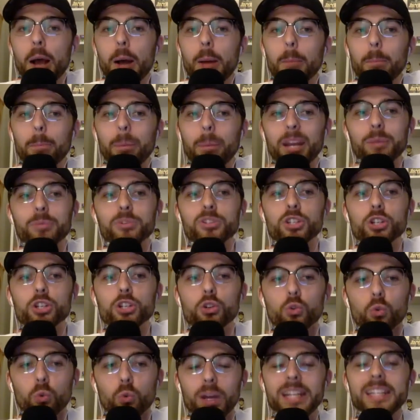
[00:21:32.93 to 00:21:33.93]
But it was a
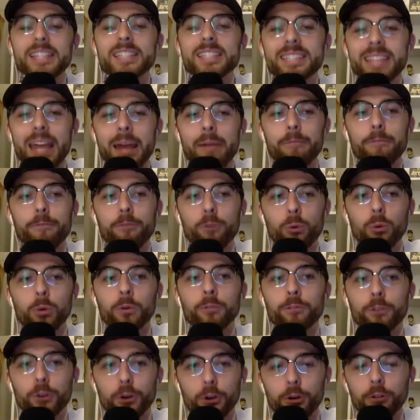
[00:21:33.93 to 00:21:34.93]
great step forward
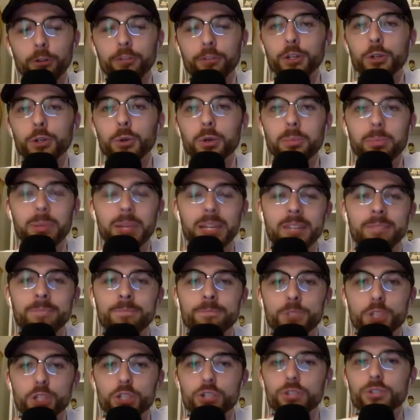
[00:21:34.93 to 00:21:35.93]
for Irvin, who had been
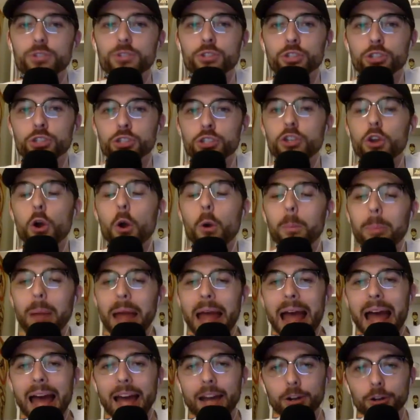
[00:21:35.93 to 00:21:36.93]
just so
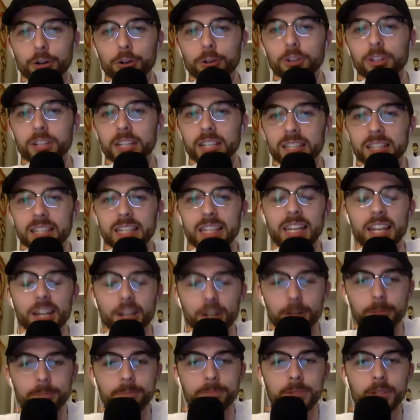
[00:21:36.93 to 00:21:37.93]
bad early in the
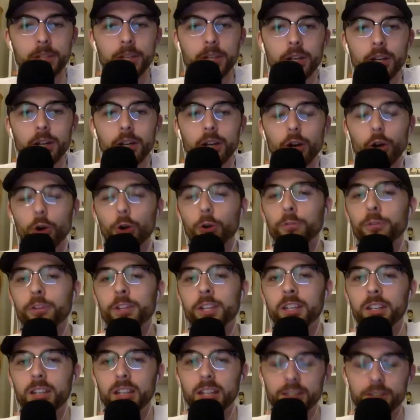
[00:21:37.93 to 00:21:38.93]
year.
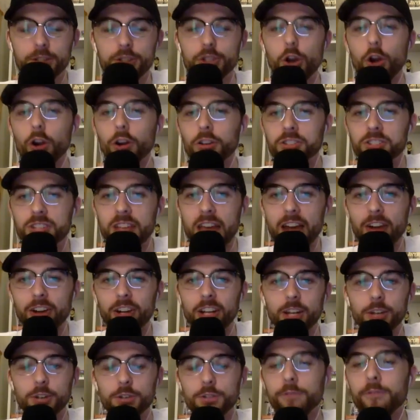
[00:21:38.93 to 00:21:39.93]
Irvin in the start on Saturday
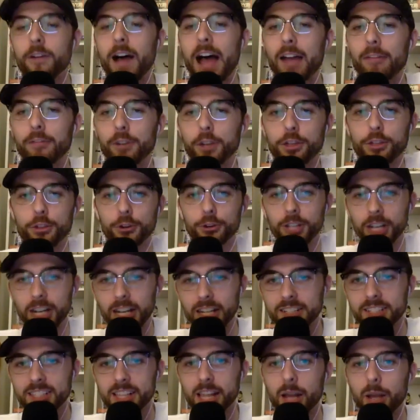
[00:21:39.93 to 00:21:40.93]
goes five and a third
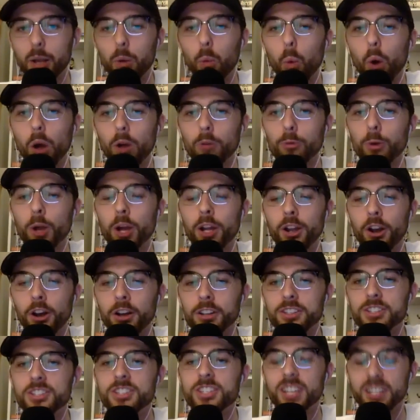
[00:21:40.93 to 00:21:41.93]
innings, allowing one run
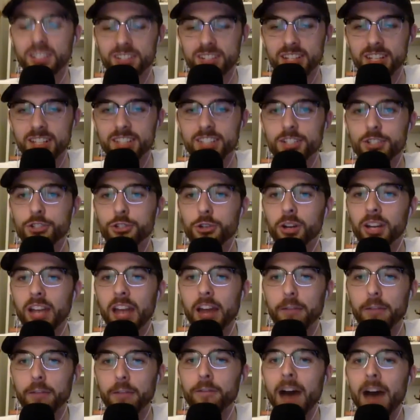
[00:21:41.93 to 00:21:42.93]
on six hits. He struck
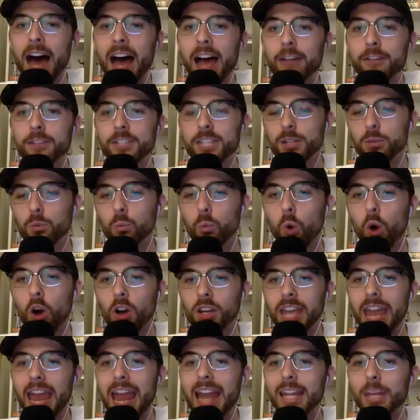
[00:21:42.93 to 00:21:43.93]
out five, didn't
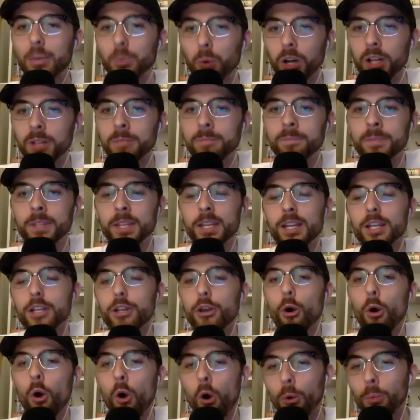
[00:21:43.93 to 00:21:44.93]
walk anyone,
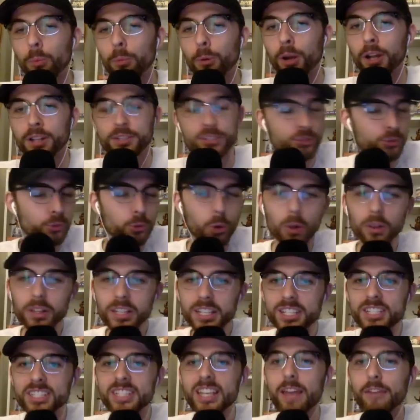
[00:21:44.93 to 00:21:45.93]
no home runs, threw only
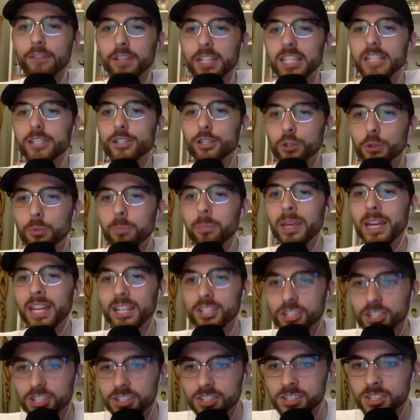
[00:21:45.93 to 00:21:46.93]
72
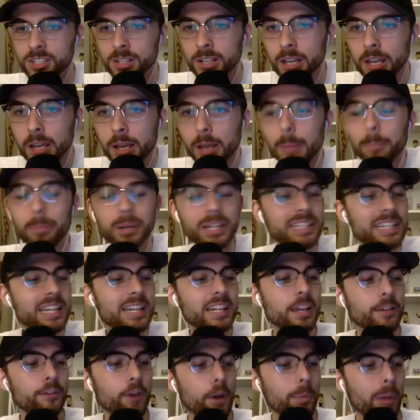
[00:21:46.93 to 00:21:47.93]
pitches, but he did
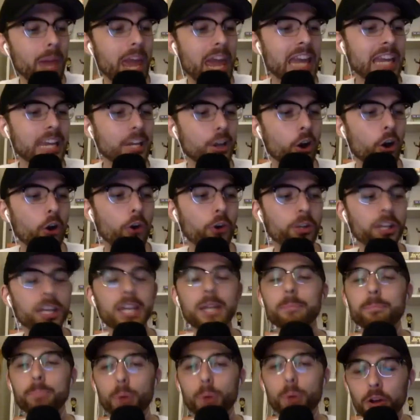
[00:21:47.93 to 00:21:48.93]
give up eight hard
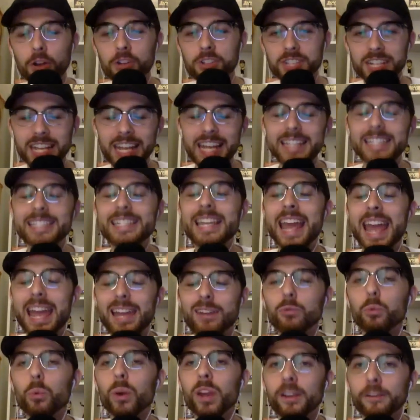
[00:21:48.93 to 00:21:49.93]
hit balls and he had
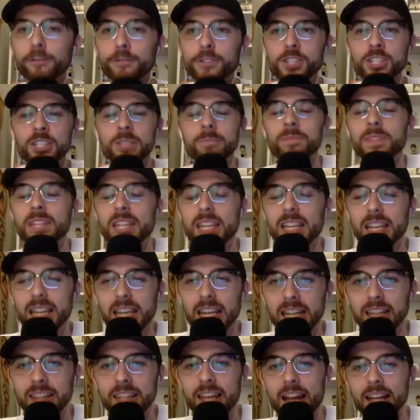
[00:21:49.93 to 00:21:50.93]
10 whiffs
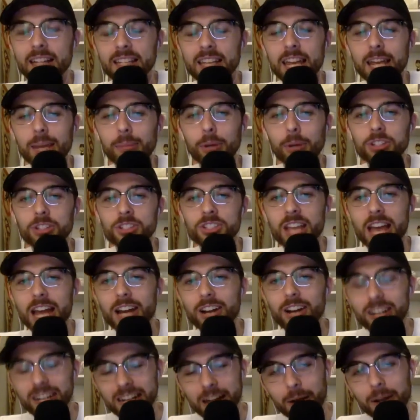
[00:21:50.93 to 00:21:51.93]
in that game on
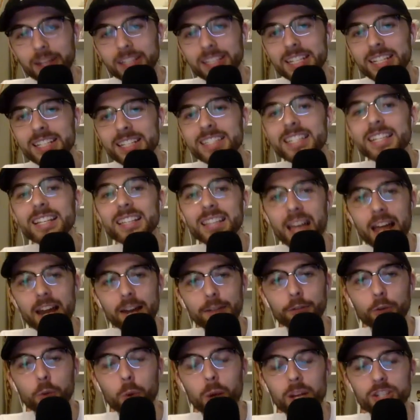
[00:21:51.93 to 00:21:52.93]
Saturday. Now, I did see a lot
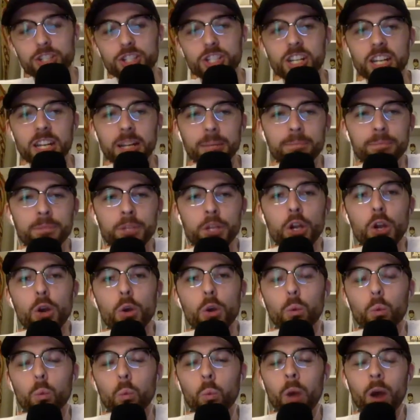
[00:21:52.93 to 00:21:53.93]
of questioning
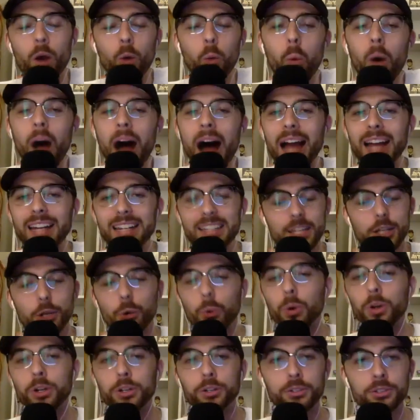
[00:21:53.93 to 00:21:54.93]
well, why did the
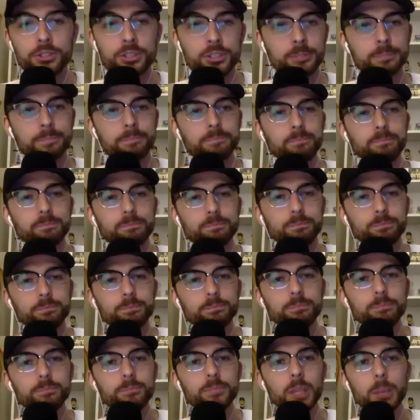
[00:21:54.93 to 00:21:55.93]
Orioles
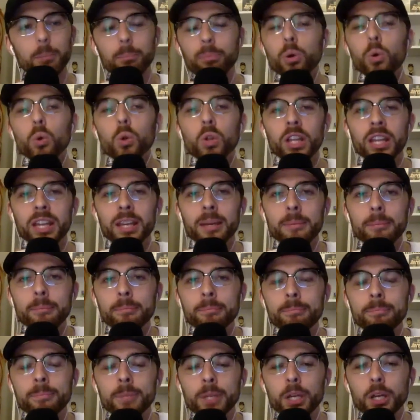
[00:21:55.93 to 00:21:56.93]
pull
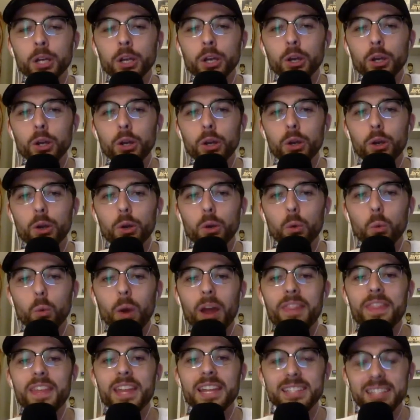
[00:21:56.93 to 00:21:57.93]
him
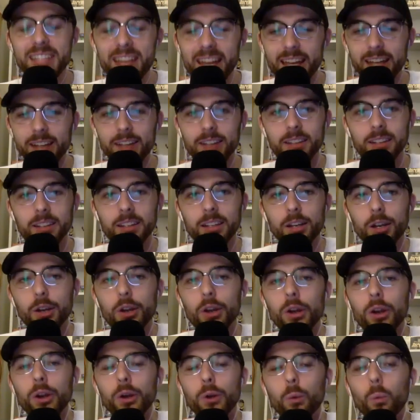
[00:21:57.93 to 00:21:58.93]
when they did?
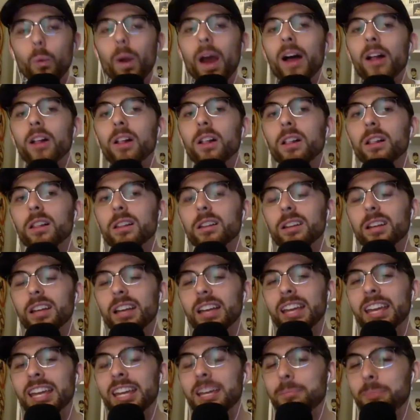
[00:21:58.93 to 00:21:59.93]
Well, he had